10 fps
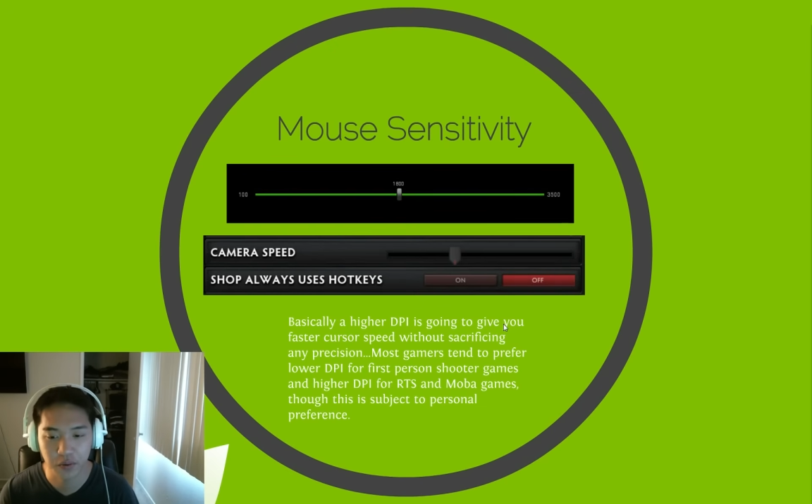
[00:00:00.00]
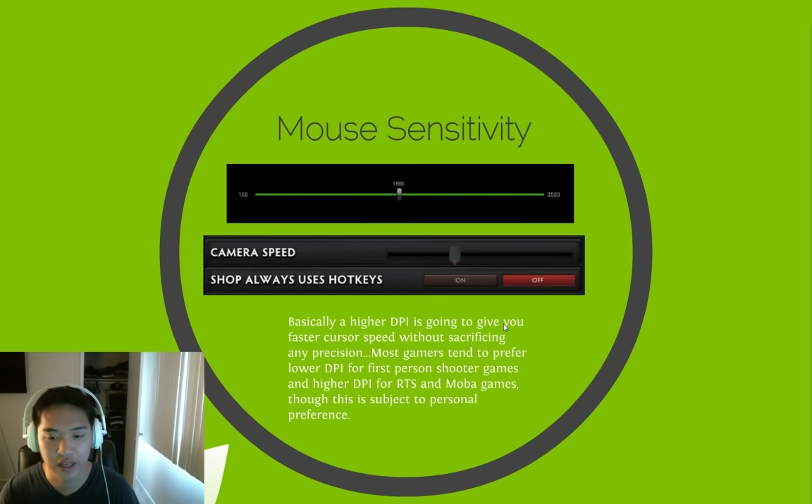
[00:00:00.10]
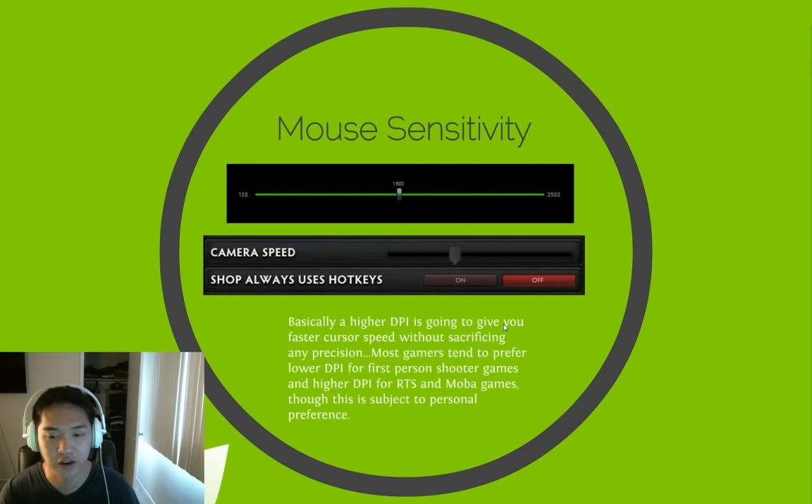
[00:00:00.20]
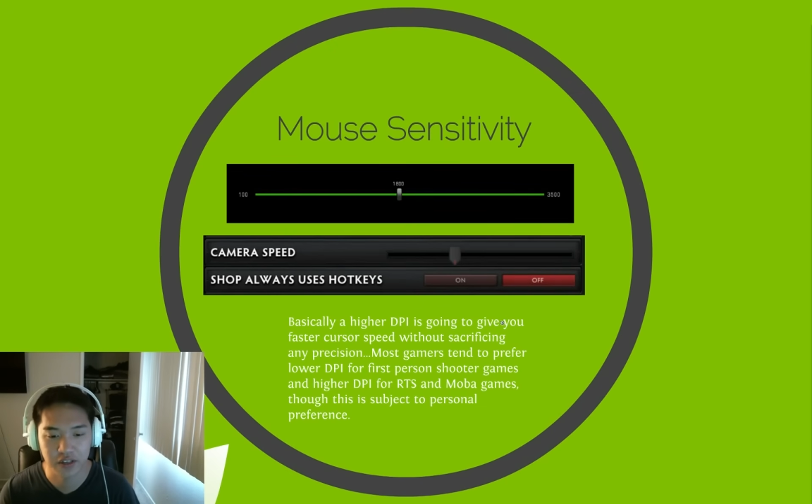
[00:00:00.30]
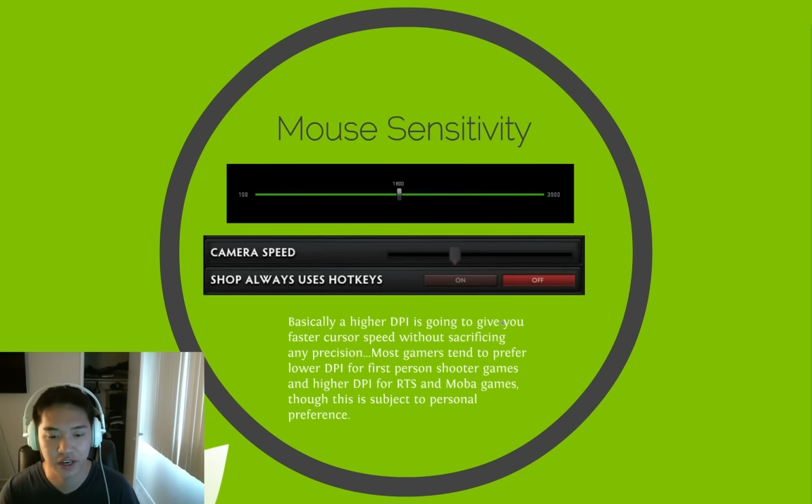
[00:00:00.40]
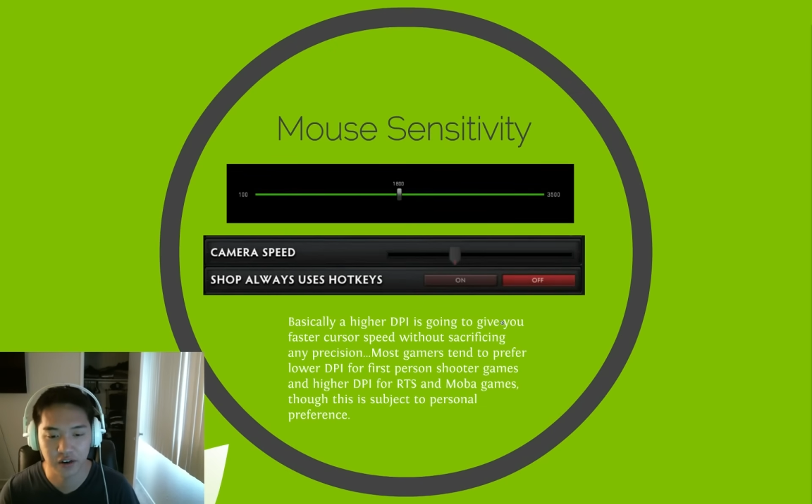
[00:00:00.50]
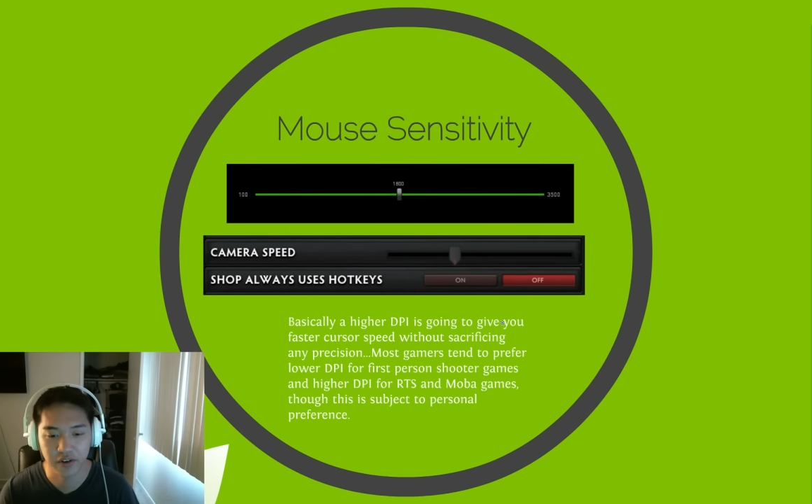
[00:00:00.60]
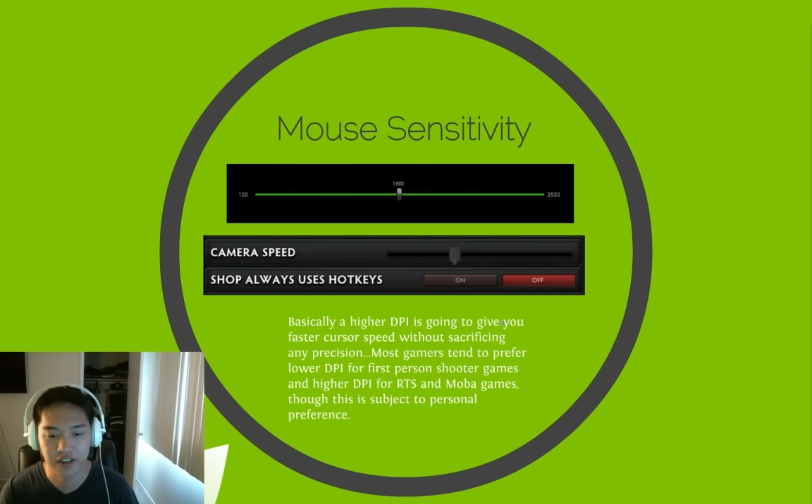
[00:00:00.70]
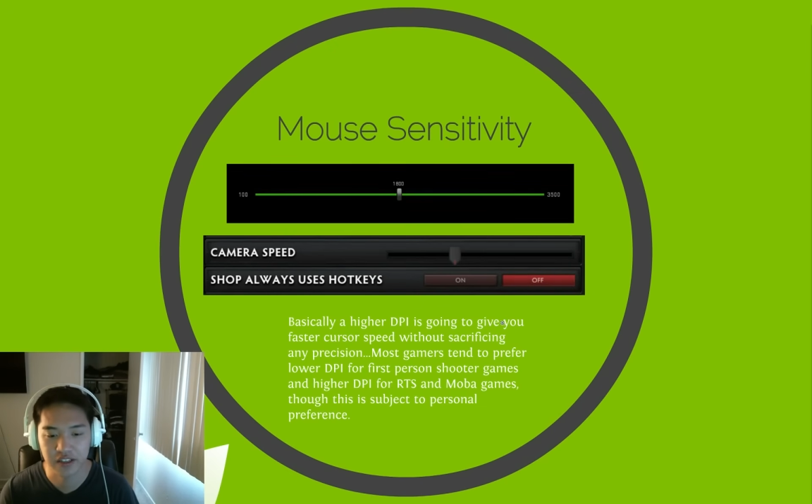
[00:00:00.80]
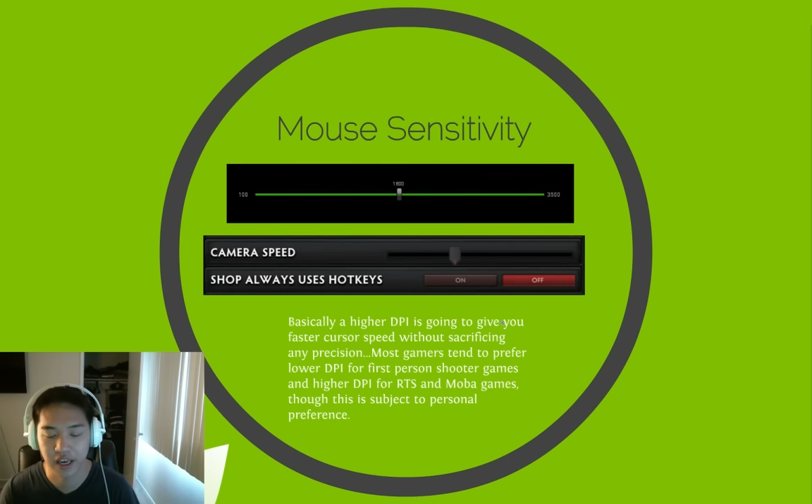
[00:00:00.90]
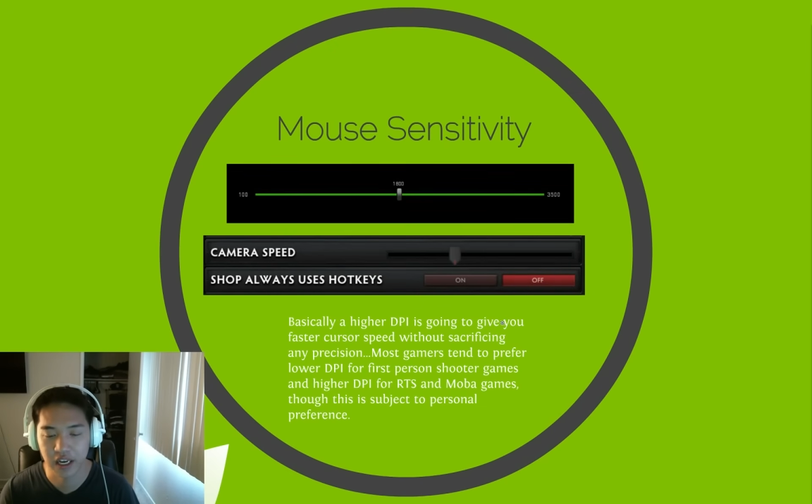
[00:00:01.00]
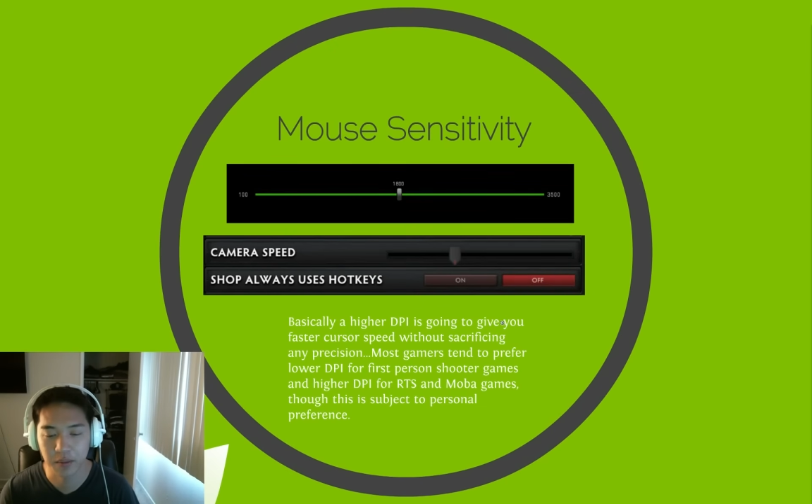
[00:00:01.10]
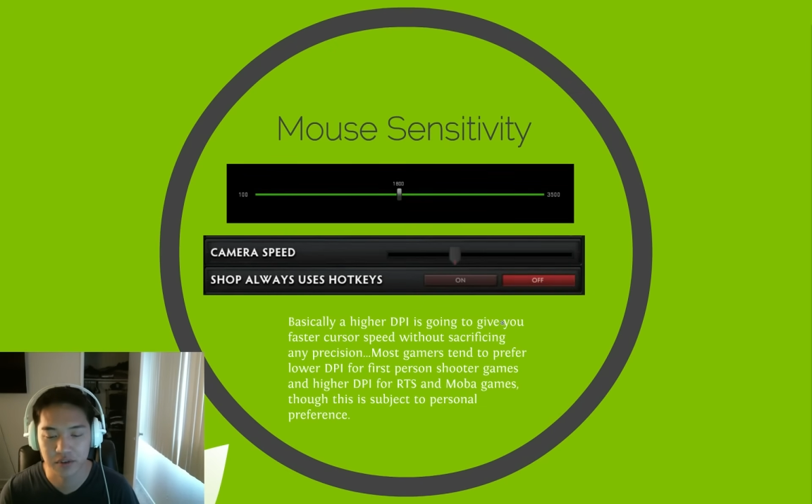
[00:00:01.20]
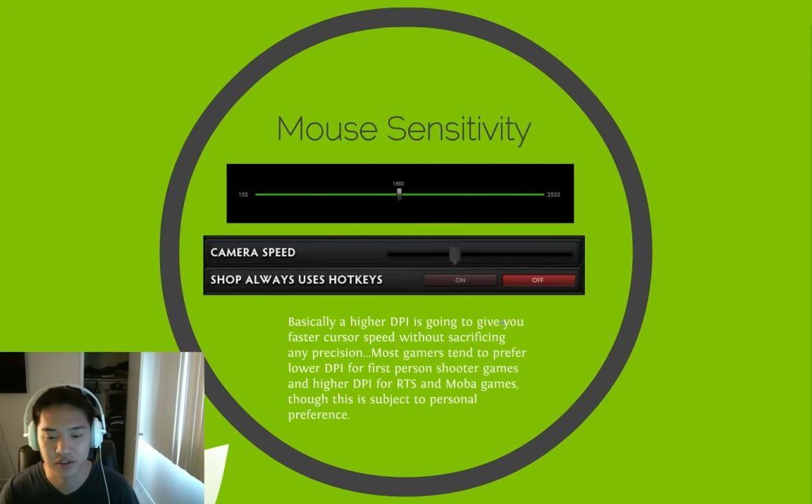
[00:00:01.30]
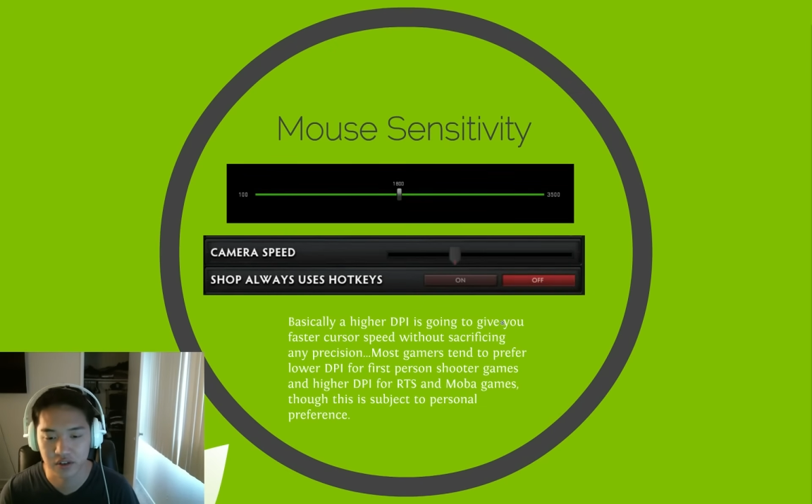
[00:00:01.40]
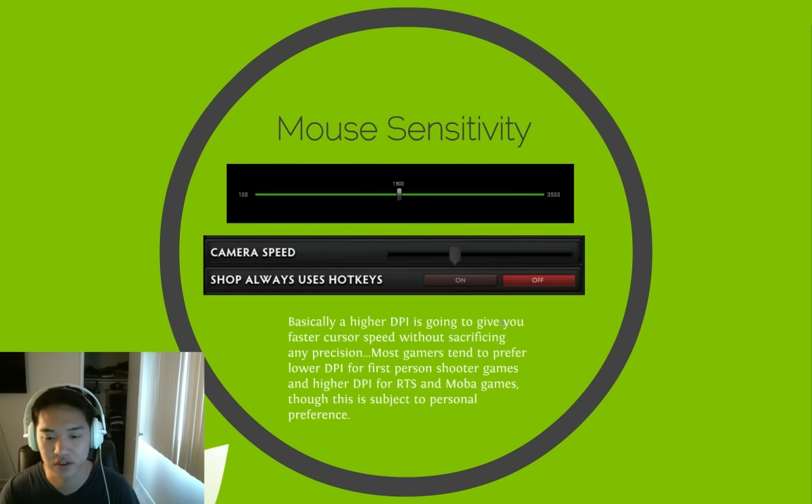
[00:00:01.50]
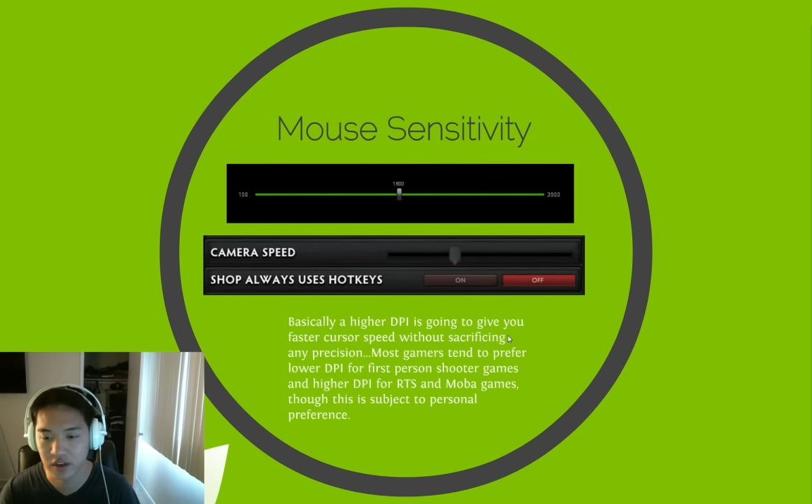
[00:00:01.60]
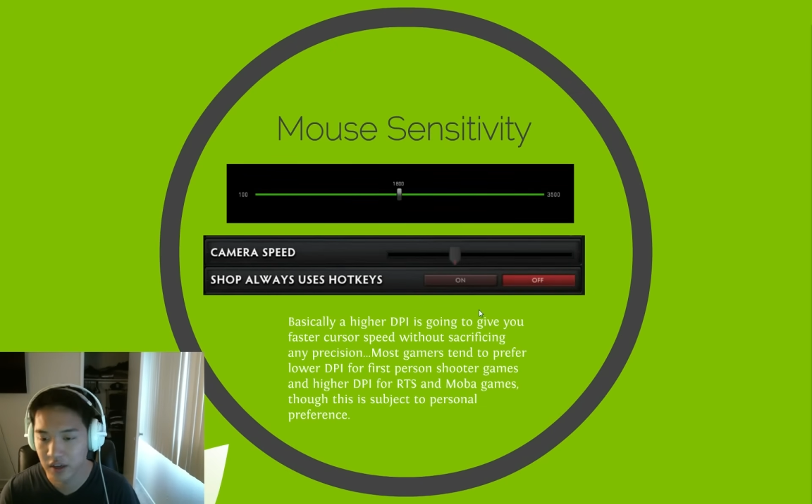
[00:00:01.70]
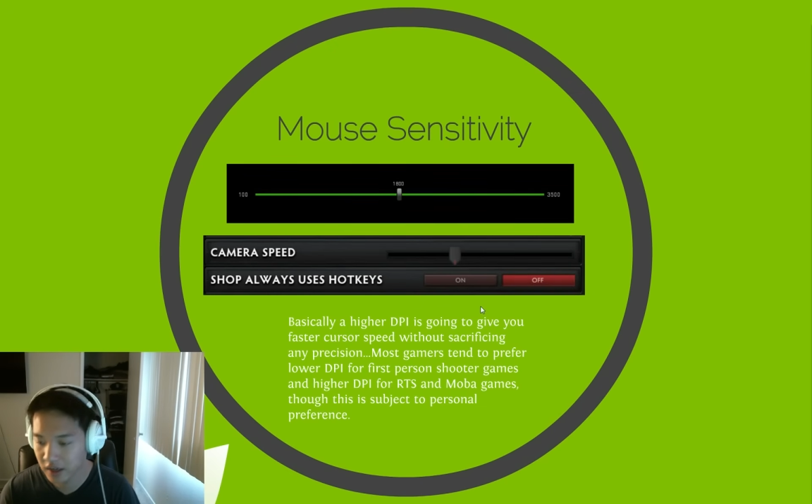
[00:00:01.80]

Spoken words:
without sacrificing any precision.